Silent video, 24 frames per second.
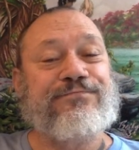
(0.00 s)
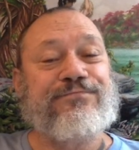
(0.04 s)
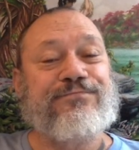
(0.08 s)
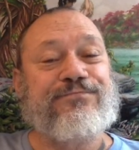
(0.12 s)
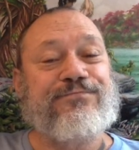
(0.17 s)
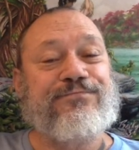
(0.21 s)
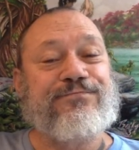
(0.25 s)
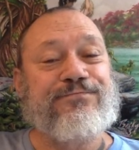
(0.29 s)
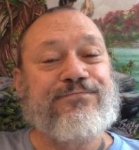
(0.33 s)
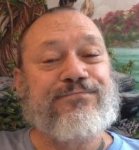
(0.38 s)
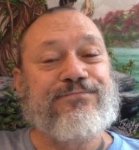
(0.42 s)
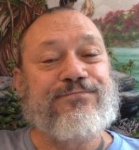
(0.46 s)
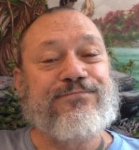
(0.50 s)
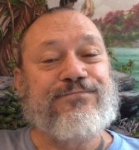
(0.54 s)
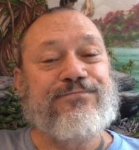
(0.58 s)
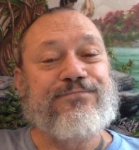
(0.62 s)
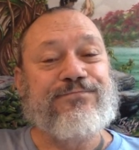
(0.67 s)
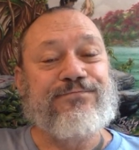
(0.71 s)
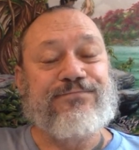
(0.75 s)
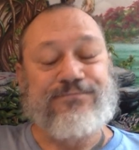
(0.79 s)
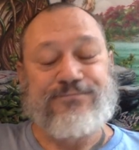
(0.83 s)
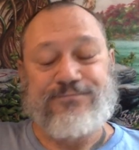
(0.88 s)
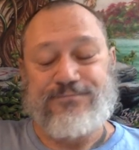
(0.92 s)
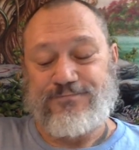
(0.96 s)

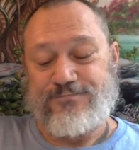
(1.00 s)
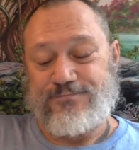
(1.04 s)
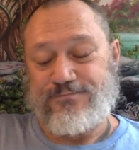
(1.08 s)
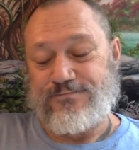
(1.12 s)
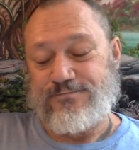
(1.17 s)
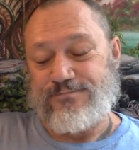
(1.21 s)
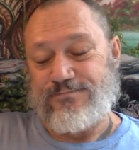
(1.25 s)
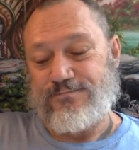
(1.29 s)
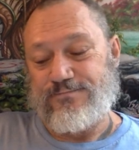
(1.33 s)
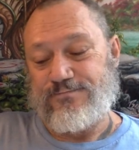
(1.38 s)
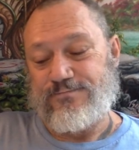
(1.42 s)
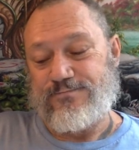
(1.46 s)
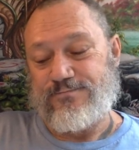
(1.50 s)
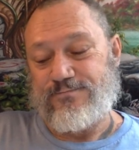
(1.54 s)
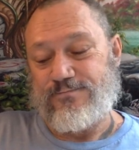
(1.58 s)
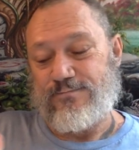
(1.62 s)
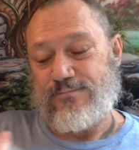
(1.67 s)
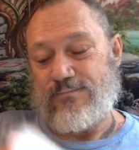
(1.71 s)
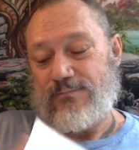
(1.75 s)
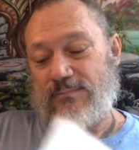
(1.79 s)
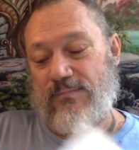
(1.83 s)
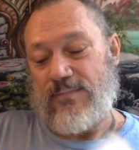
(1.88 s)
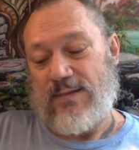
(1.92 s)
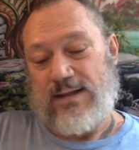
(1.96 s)

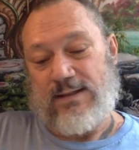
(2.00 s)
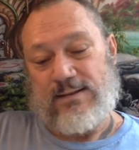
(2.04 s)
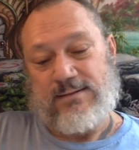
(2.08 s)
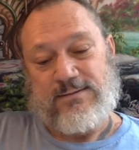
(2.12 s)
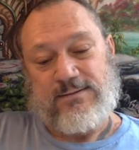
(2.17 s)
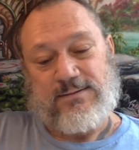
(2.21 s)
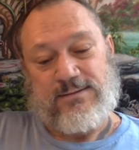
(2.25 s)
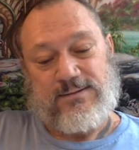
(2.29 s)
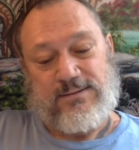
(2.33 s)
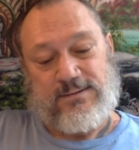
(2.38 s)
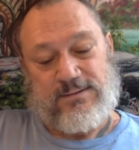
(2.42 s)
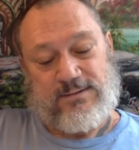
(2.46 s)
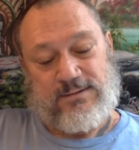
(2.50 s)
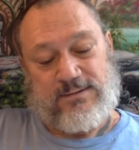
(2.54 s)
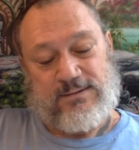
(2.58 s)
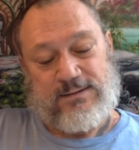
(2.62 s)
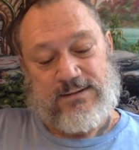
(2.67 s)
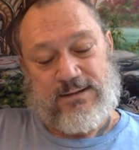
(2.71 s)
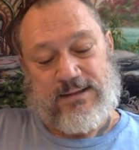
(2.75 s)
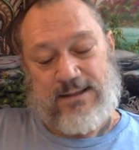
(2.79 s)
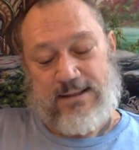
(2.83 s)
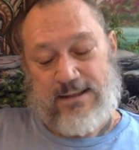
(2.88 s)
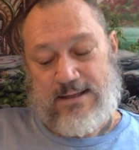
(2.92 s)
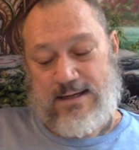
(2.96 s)

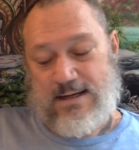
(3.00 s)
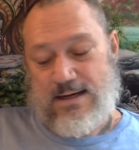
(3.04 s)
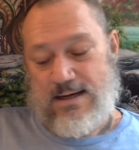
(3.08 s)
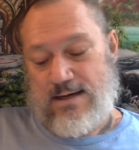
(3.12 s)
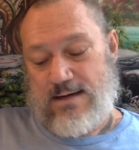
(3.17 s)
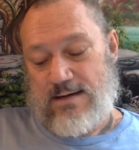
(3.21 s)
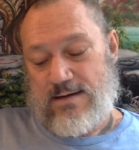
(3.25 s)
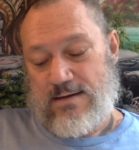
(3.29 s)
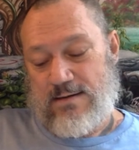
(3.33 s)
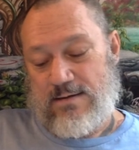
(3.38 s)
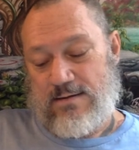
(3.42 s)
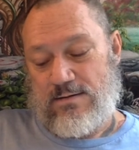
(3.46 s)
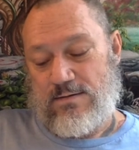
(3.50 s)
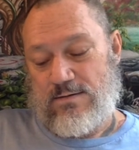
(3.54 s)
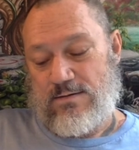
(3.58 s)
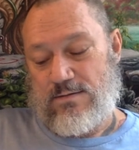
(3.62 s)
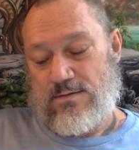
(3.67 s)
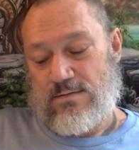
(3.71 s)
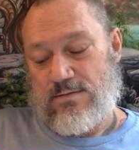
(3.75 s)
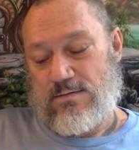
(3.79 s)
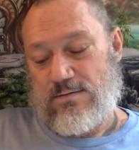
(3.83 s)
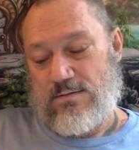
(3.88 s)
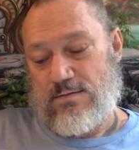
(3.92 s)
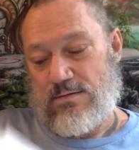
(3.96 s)

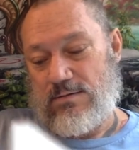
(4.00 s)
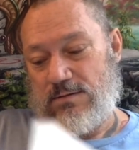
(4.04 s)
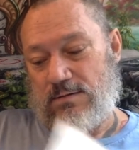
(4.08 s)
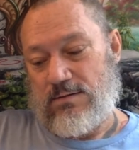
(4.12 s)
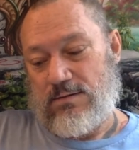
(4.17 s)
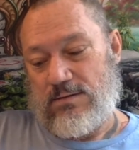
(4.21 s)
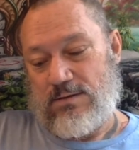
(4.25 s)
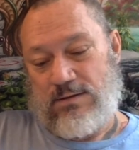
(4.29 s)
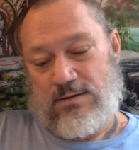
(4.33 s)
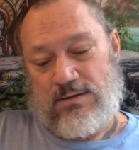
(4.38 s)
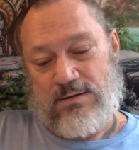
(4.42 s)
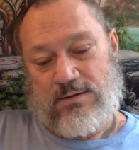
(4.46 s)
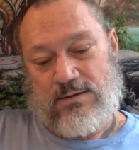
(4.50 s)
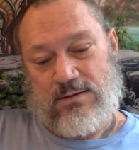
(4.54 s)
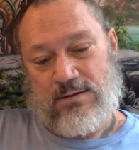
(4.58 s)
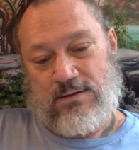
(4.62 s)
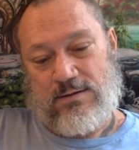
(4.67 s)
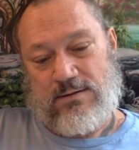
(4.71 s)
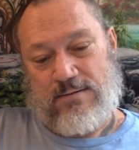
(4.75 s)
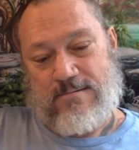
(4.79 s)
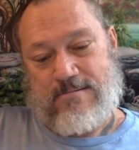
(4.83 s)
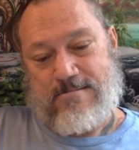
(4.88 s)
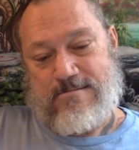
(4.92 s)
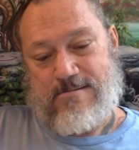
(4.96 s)

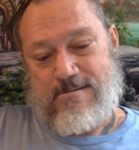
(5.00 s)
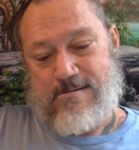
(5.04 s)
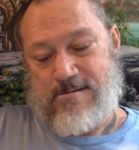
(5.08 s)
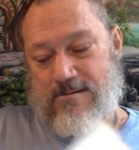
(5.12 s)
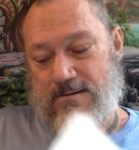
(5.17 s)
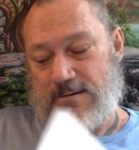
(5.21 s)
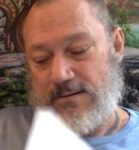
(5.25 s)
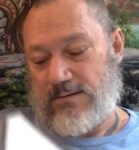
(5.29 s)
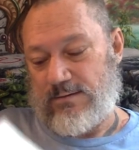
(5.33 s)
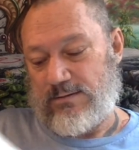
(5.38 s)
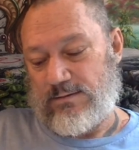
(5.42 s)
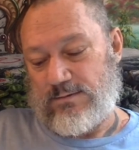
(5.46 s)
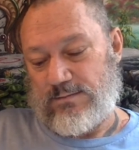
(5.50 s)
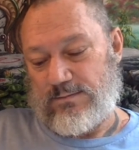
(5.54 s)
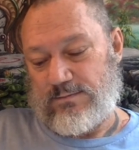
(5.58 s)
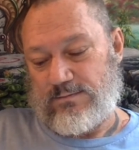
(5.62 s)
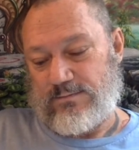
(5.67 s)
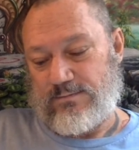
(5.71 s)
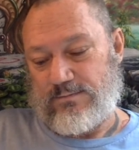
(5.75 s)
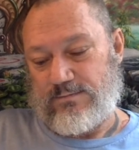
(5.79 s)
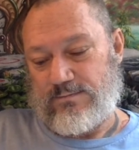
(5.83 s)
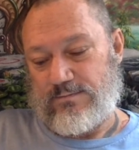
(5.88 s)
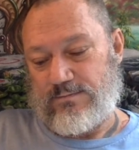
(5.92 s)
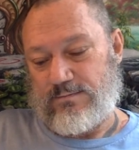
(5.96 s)

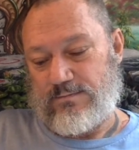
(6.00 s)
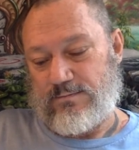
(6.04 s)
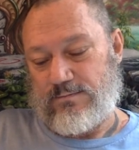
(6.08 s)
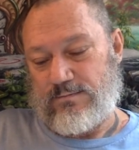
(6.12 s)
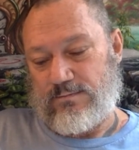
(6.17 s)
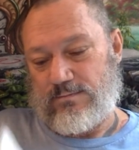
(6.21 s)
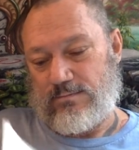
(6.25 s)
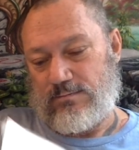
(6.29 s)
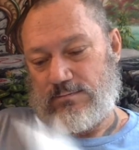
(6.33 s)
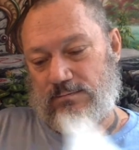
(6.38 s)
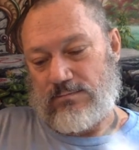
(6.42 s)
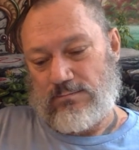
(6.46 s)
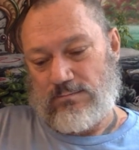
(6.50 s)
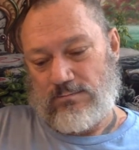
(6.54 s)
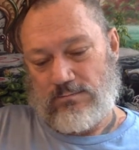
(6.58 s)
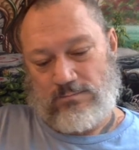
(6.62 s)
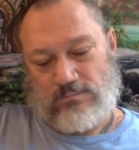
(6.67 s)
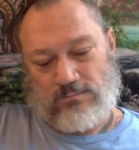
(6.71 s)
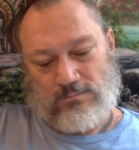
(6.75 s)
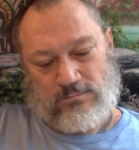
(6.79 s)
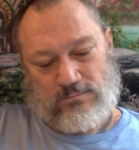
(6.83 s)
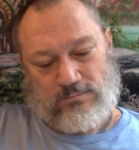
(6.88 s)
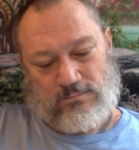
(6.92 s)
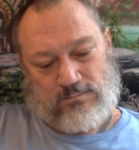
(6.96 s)

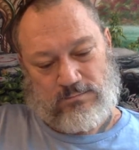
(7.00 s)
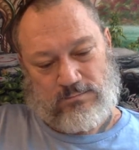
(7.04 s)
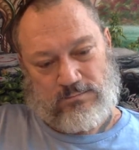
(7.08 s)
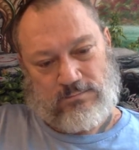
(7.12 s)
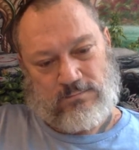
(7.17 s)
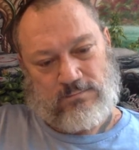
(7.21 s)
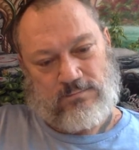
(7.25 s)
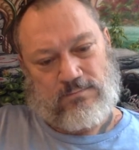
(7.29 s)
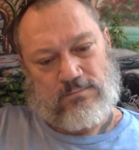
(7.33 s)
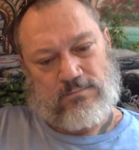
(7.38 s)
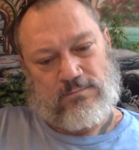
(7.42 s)
Nothing is said.